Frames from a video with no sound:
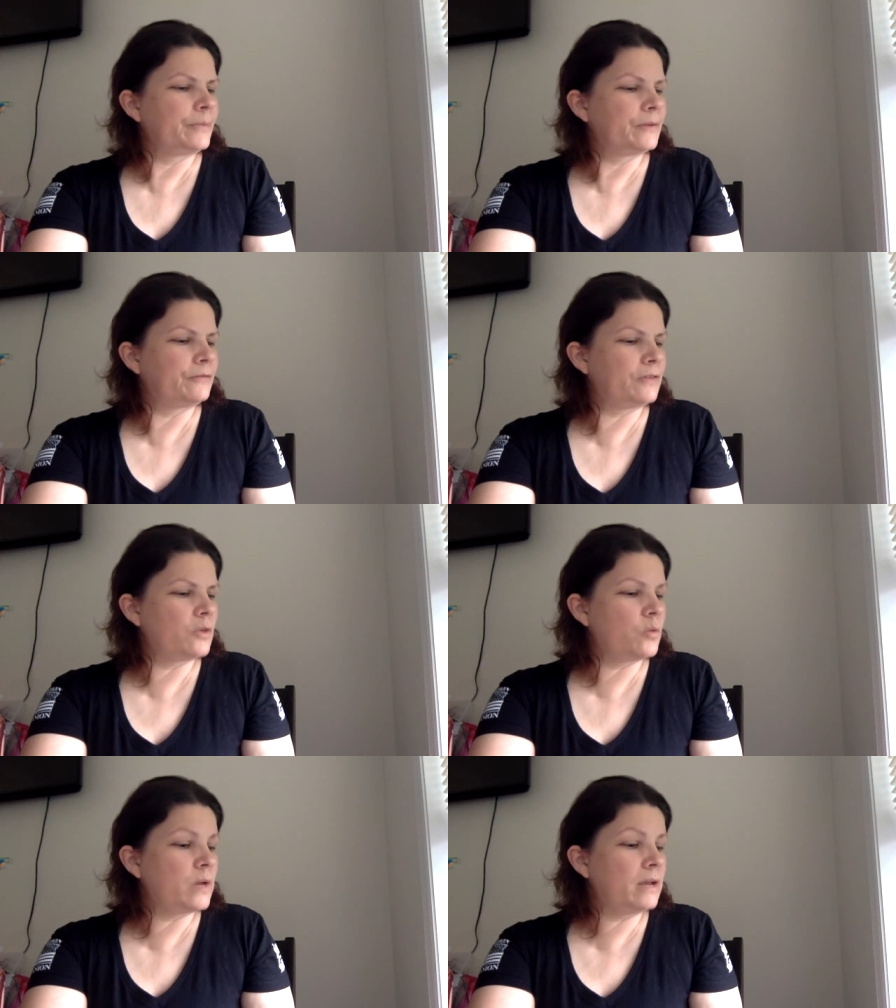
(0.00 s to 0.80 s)
For the
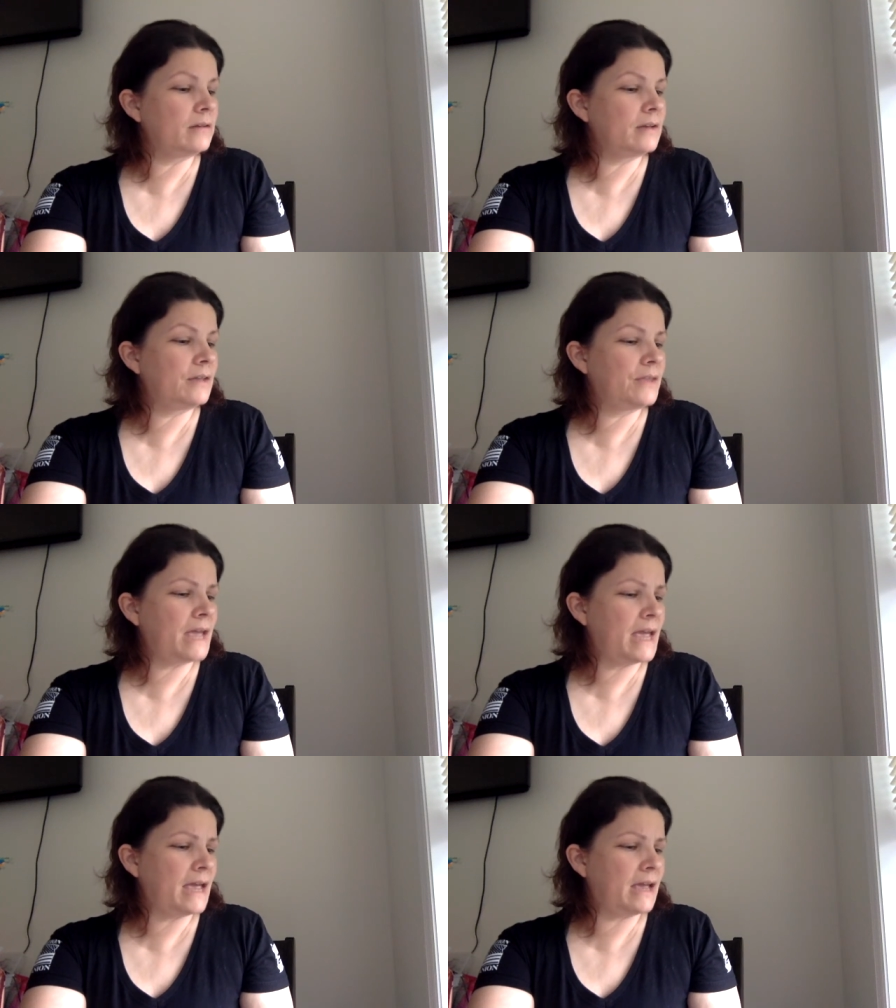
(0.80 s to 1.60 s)
wheat and the
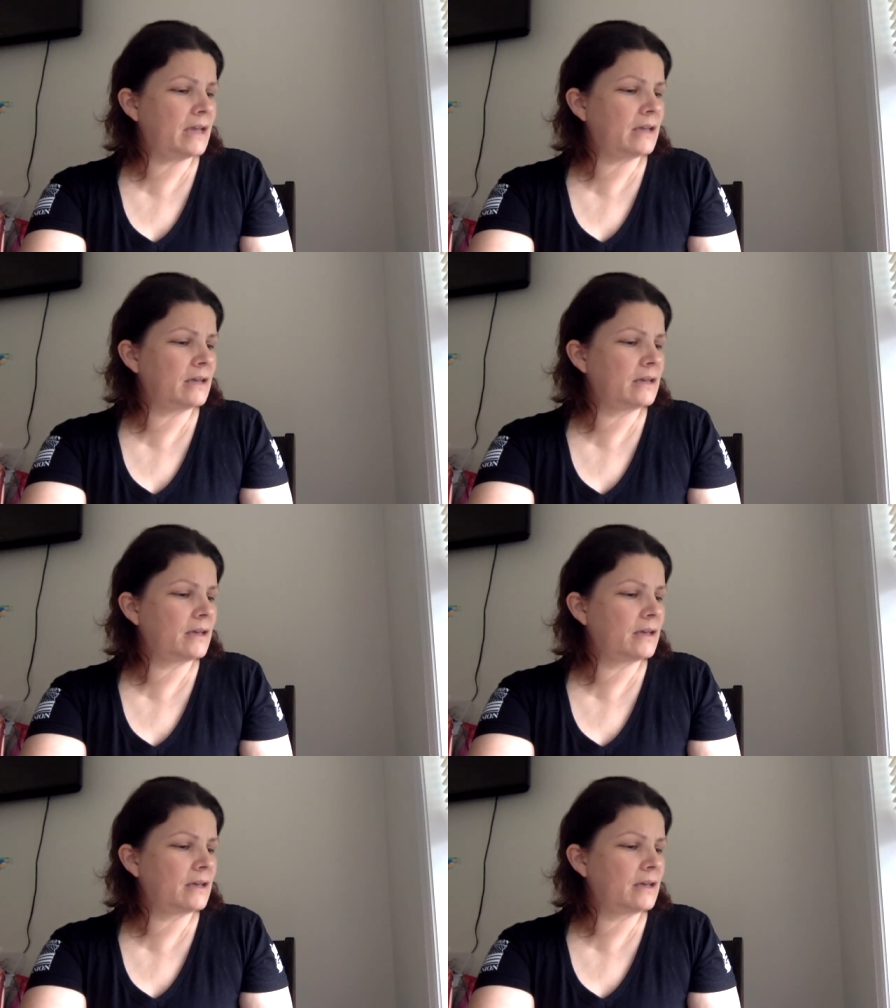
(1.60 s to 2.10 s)
hay,